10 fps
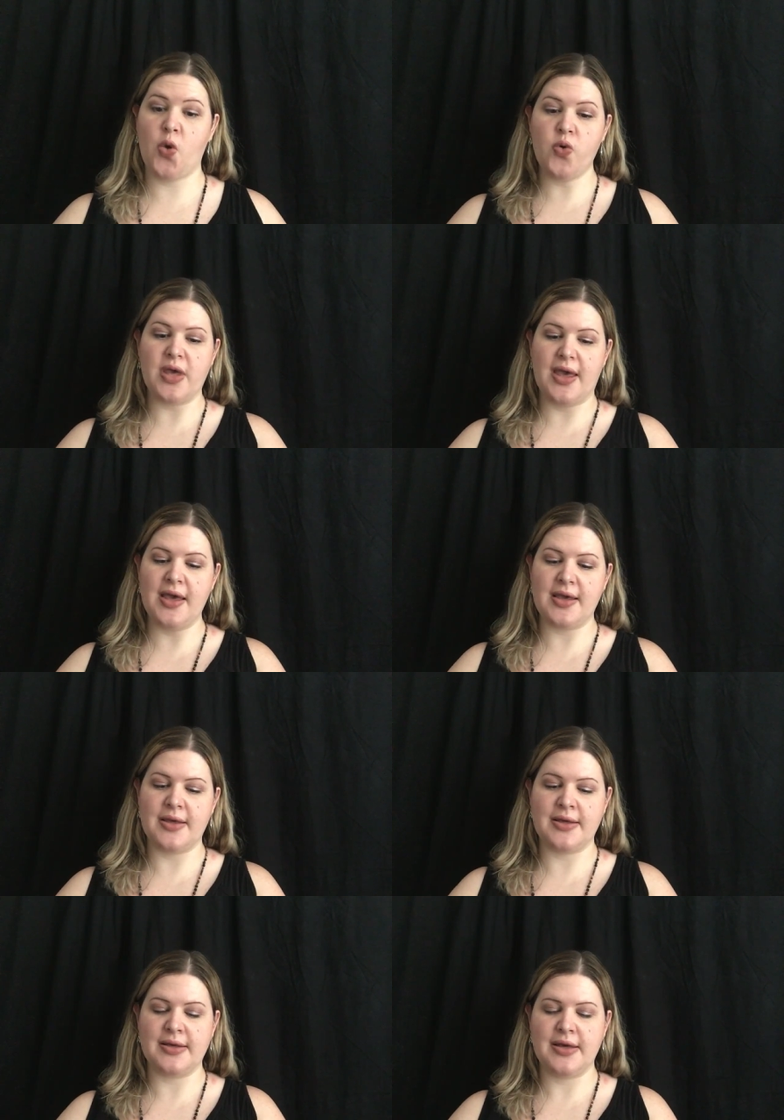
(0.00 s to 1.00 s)
Okay,
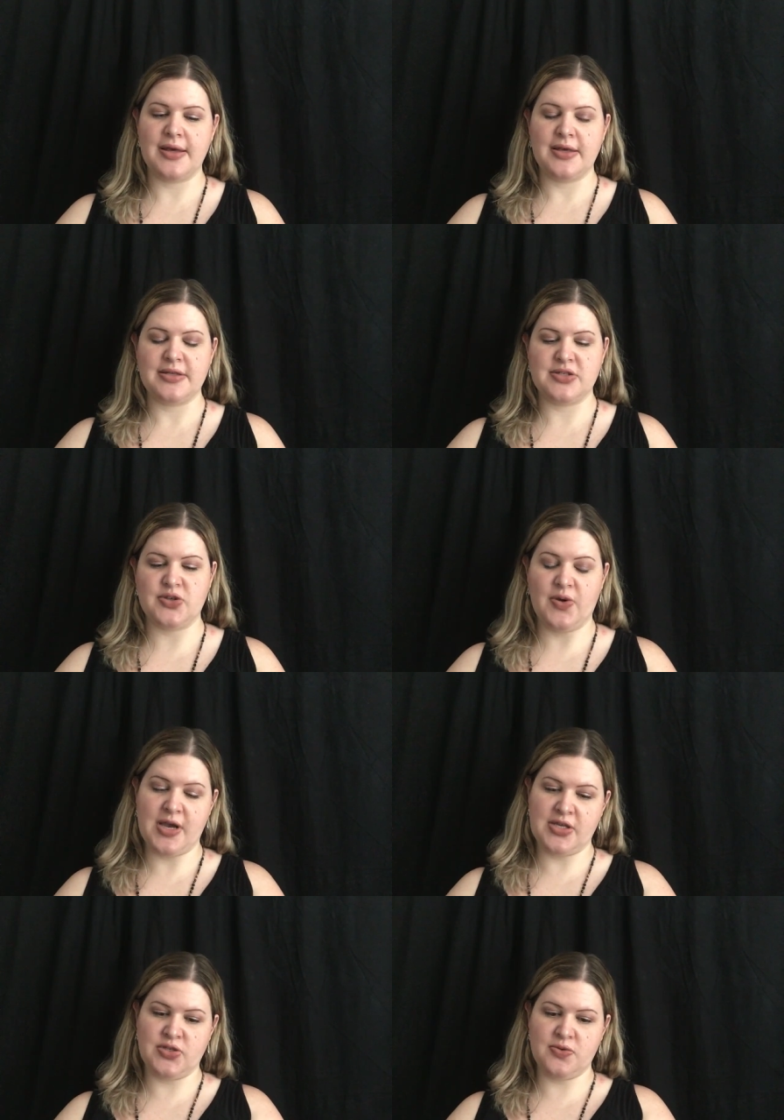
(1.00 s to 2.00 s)
so
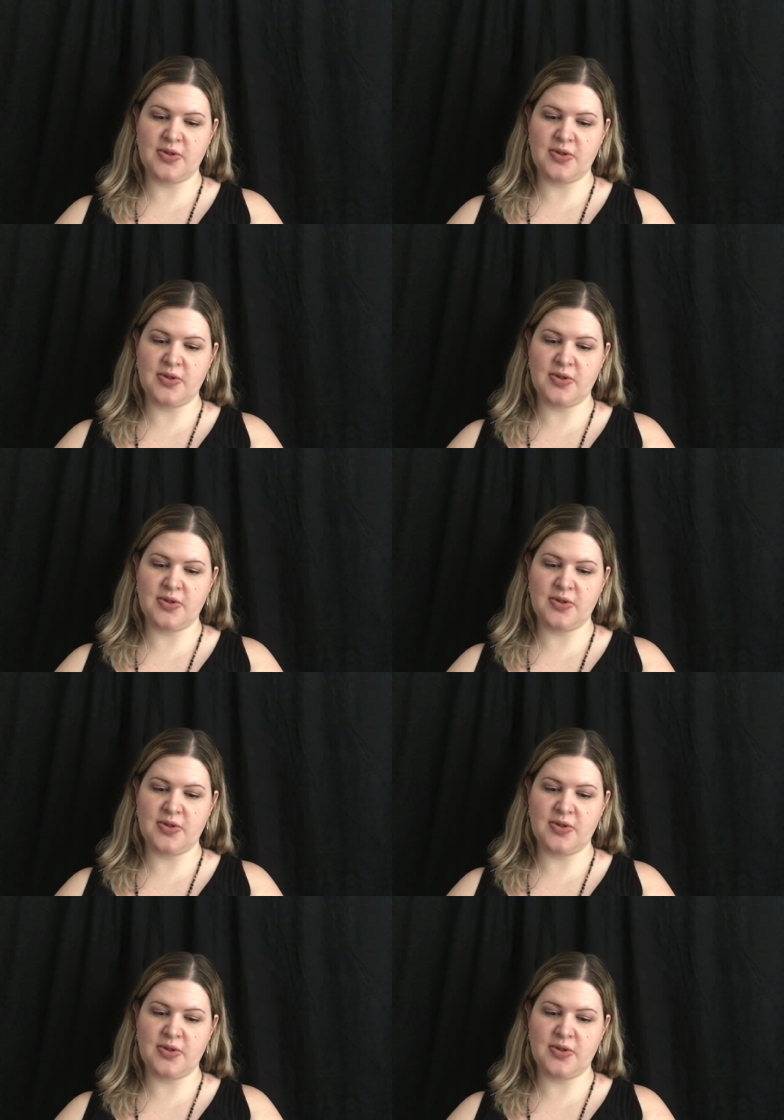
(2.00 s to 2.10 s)
I do